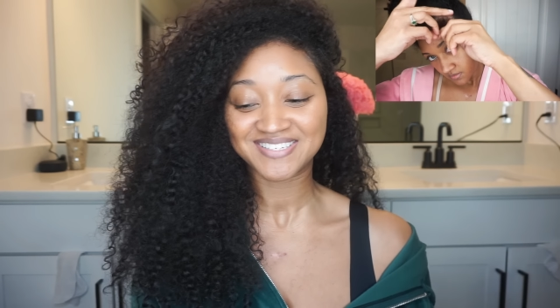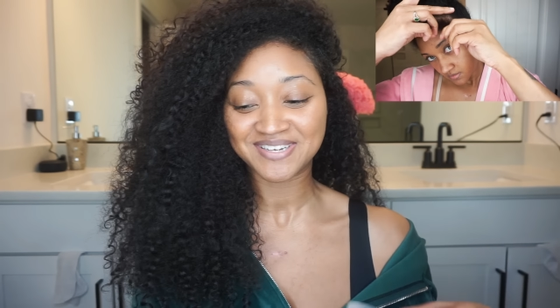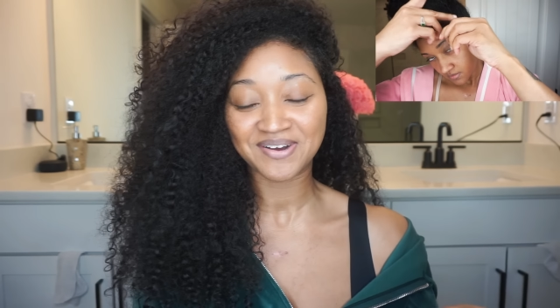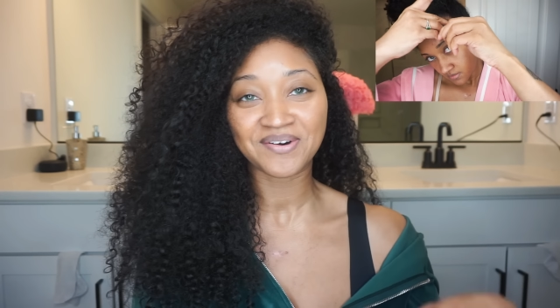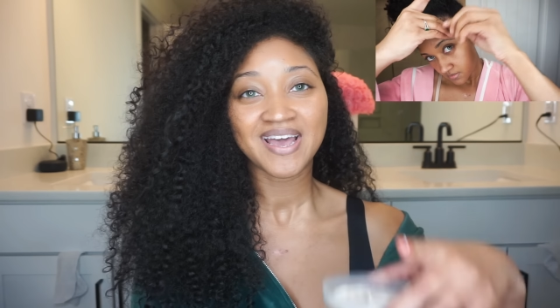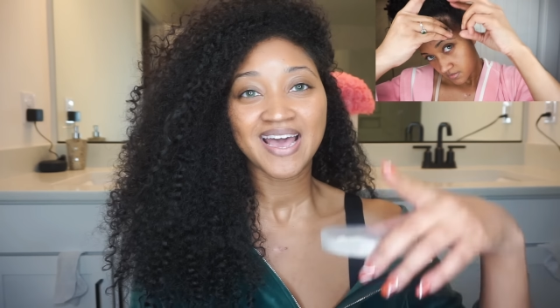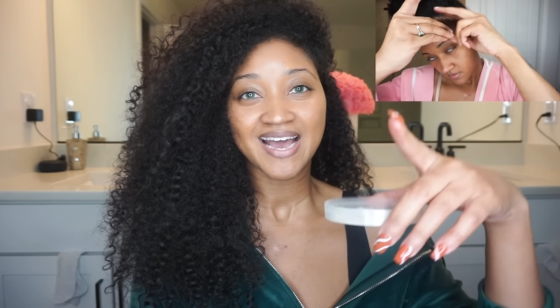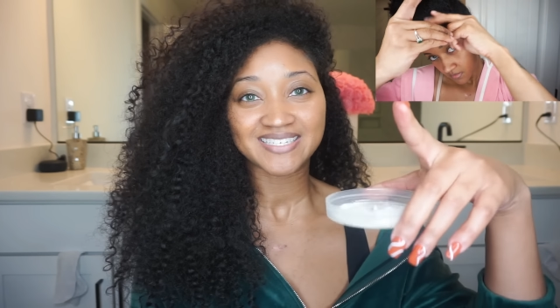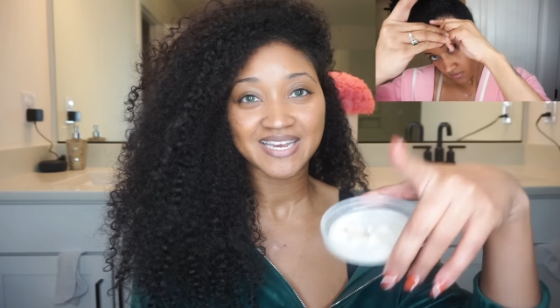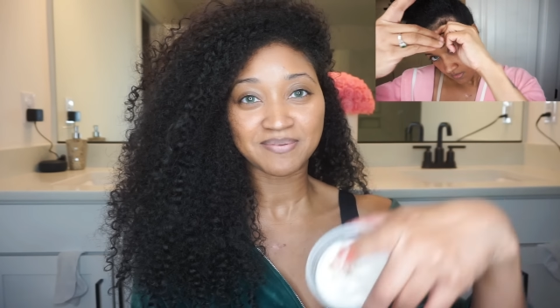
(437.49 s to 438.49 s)
So
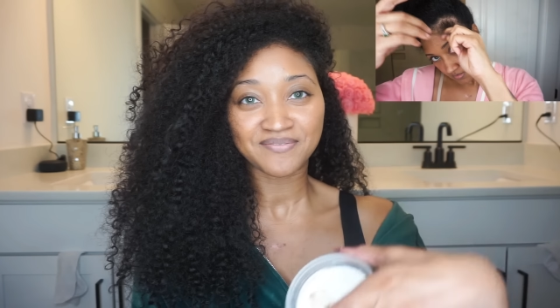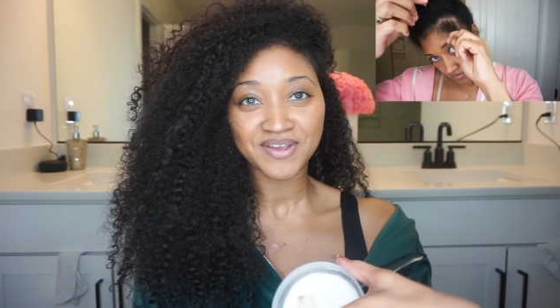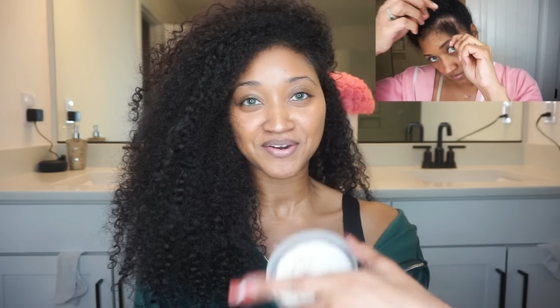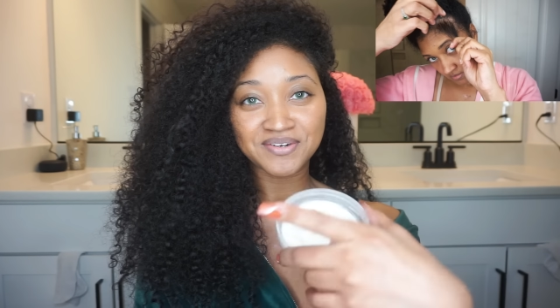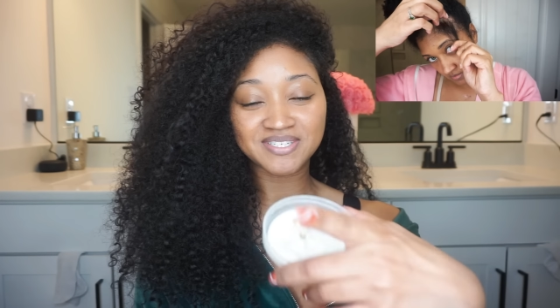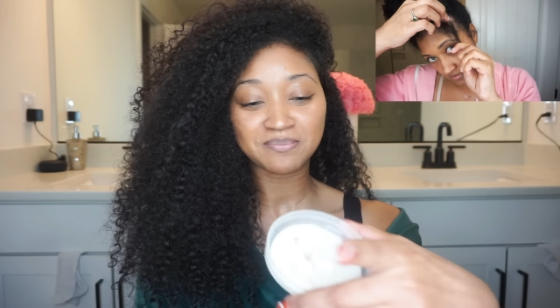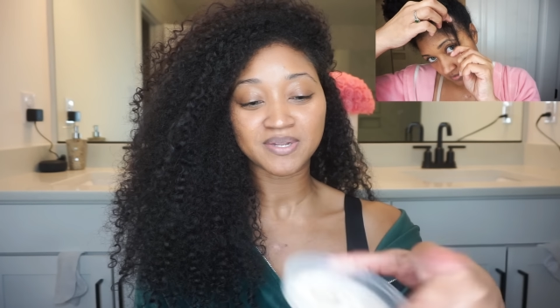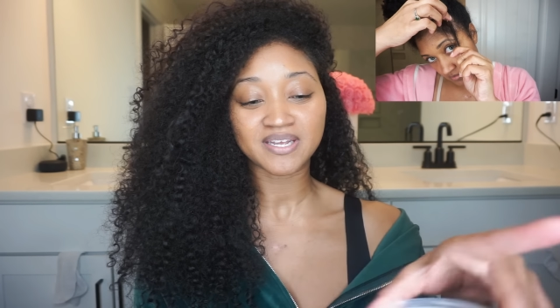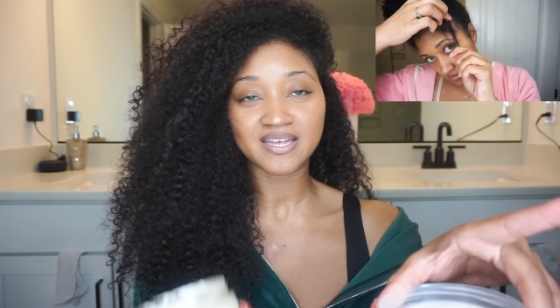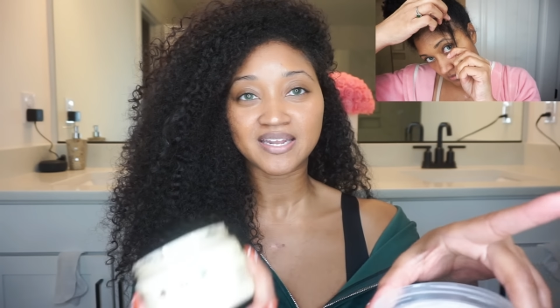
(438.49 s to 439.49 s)
I take my finger, dip
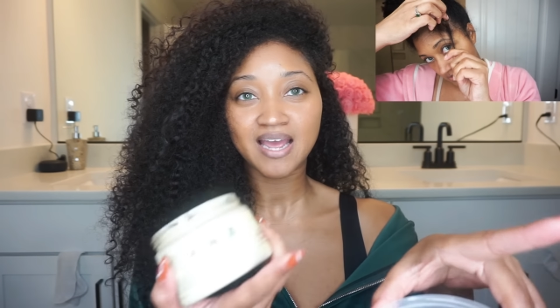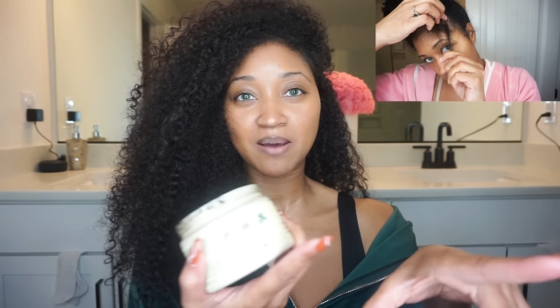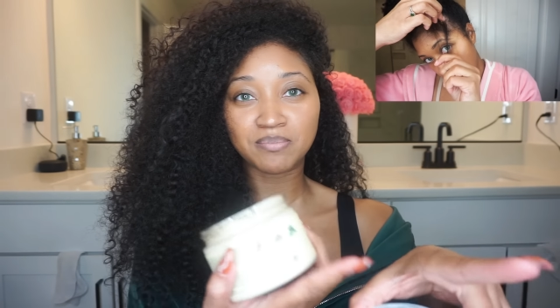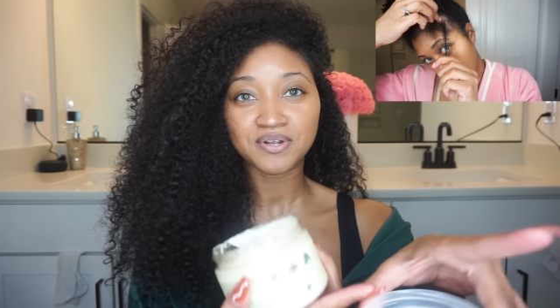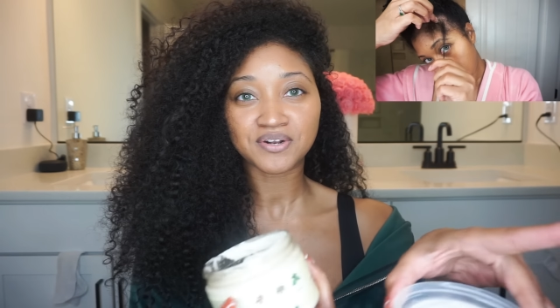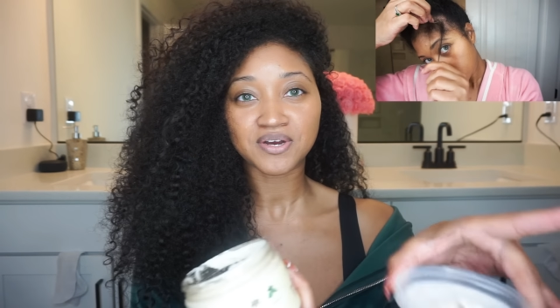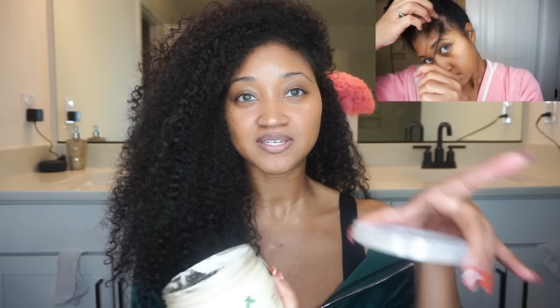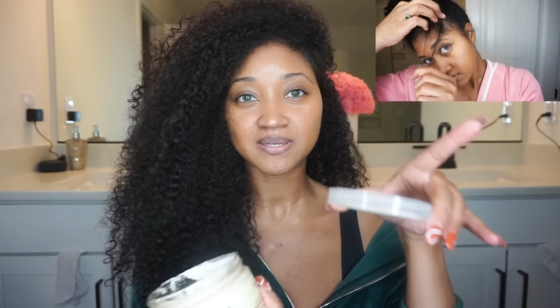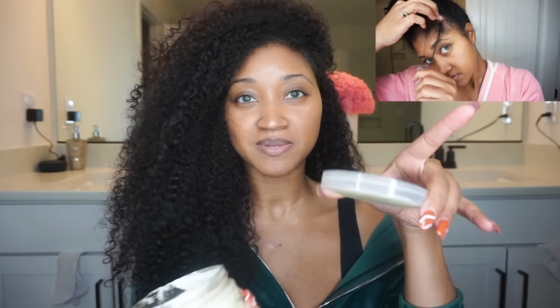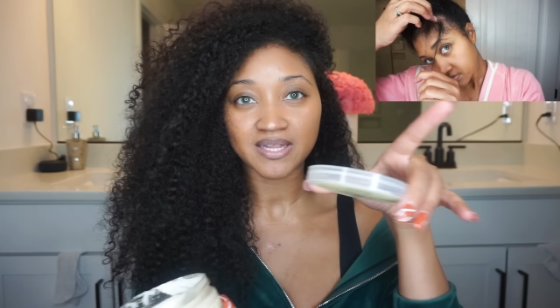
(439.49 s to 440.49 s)
it in, I put it
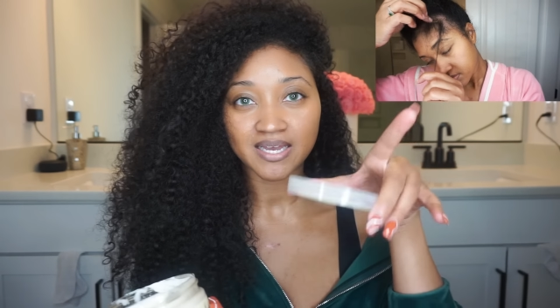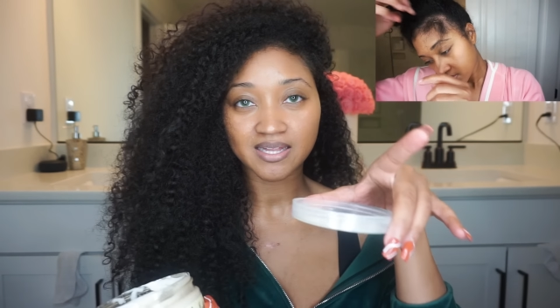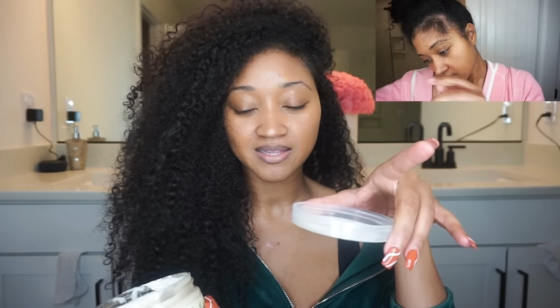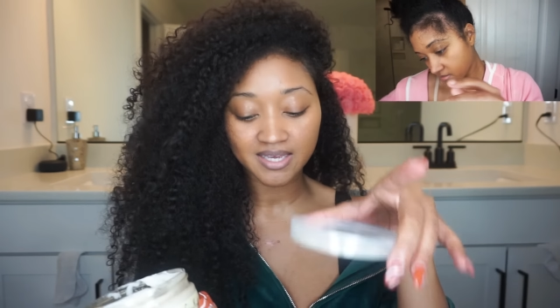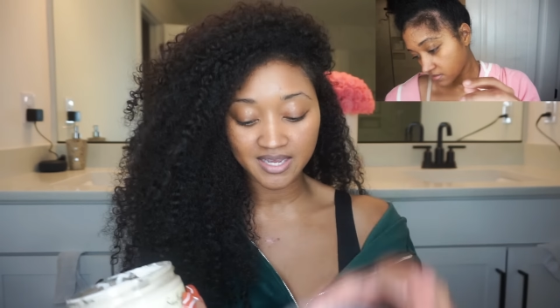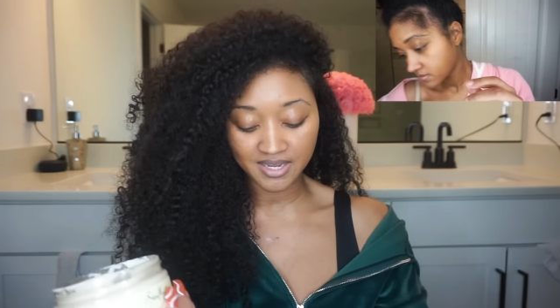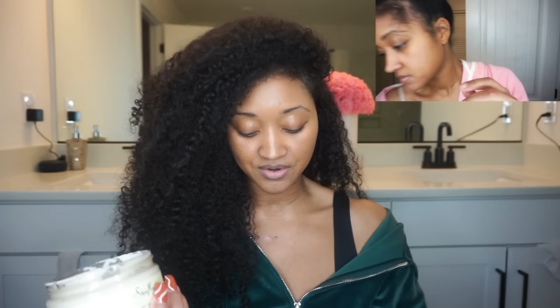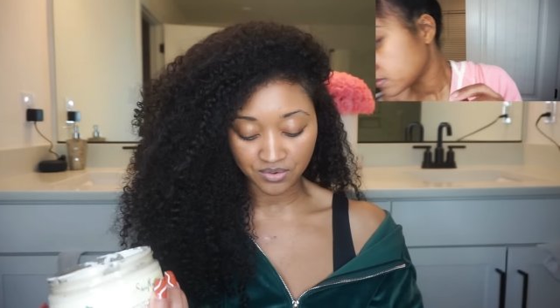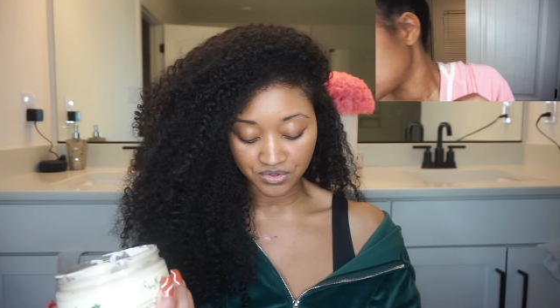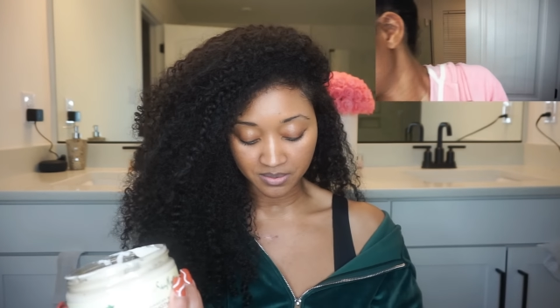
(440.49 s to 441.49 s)
on something like a
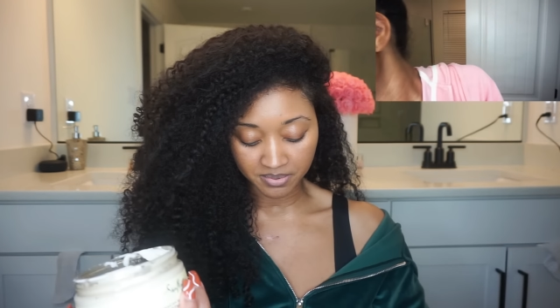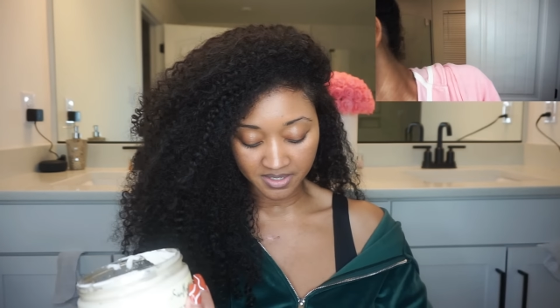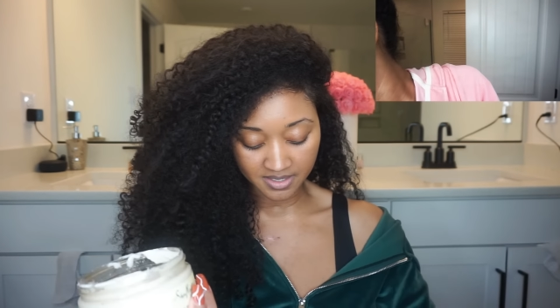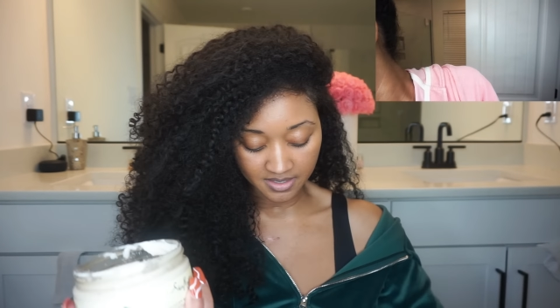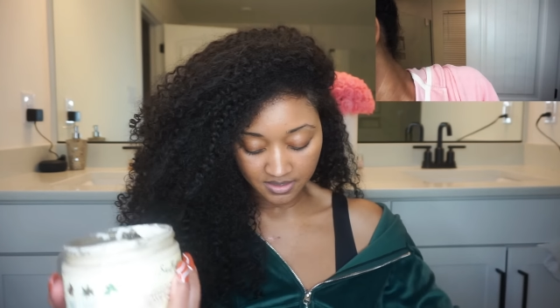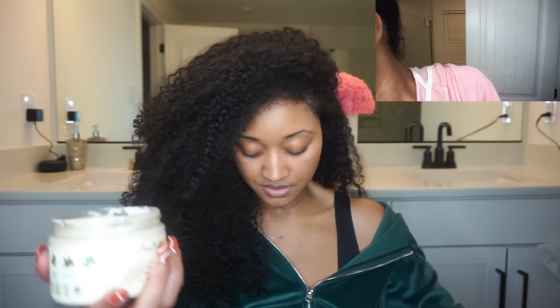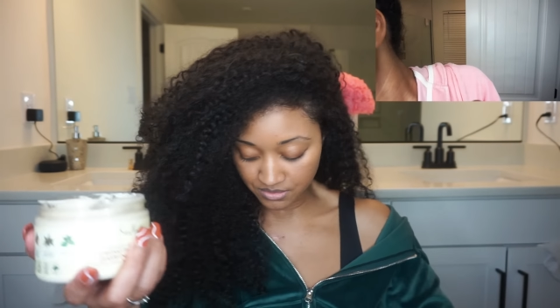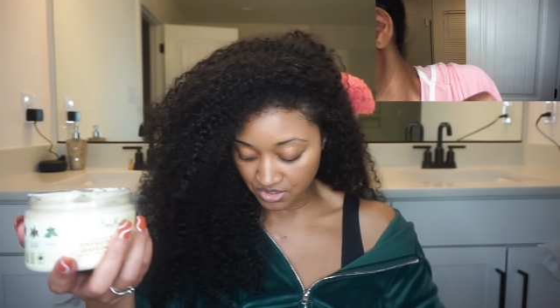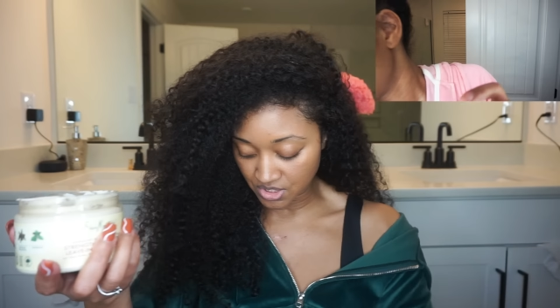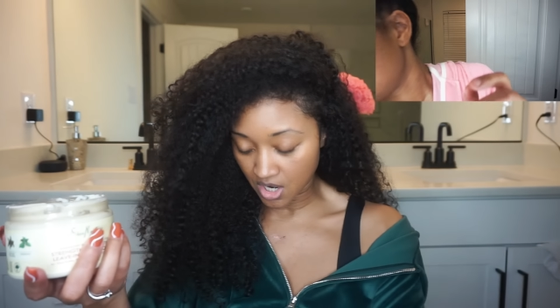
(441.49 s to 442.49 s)
lid, or you can put it in a
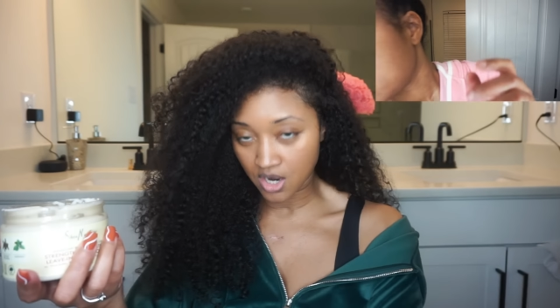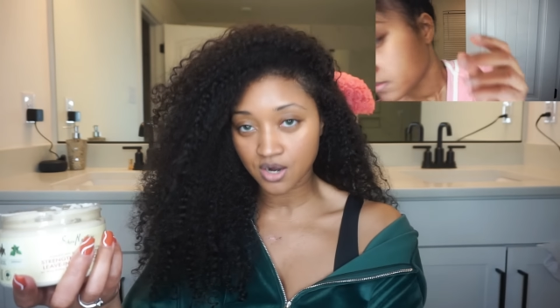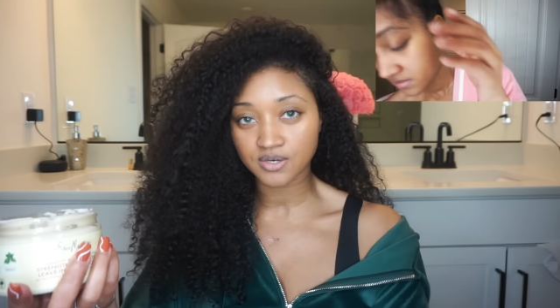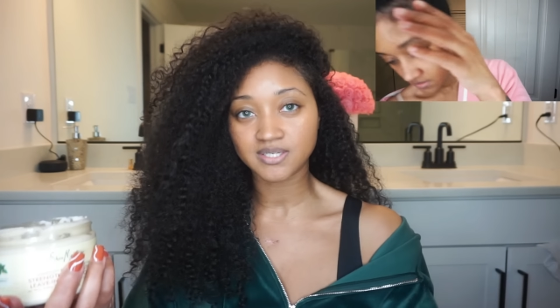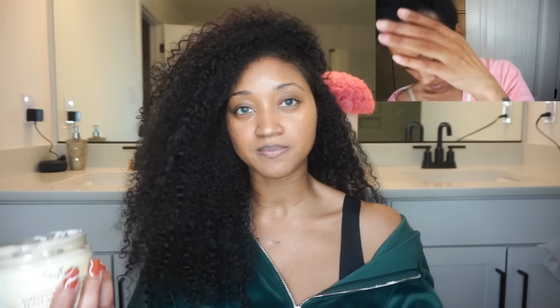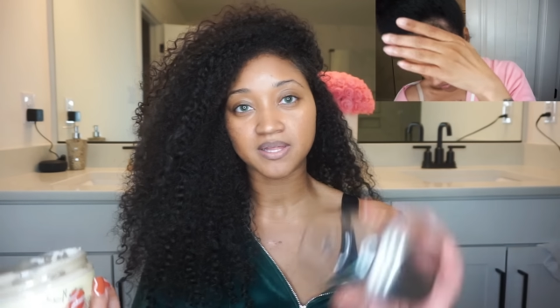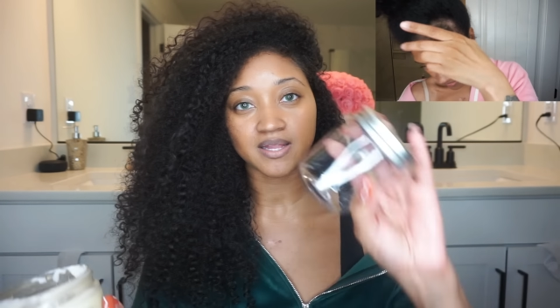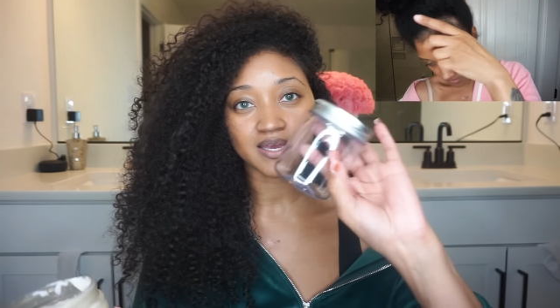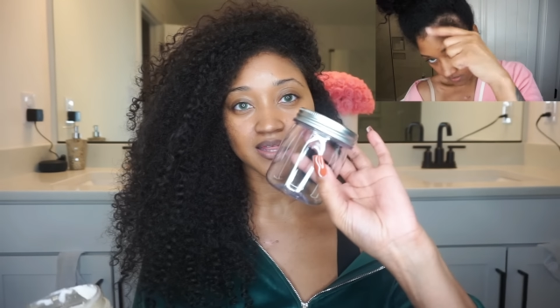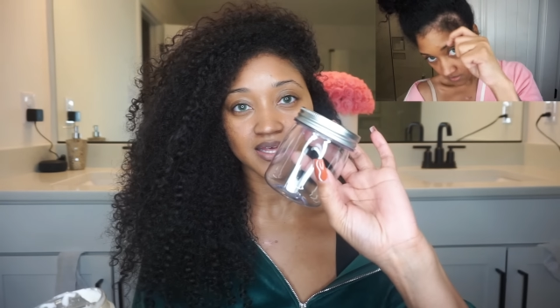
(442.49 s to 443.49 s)
little jar or something like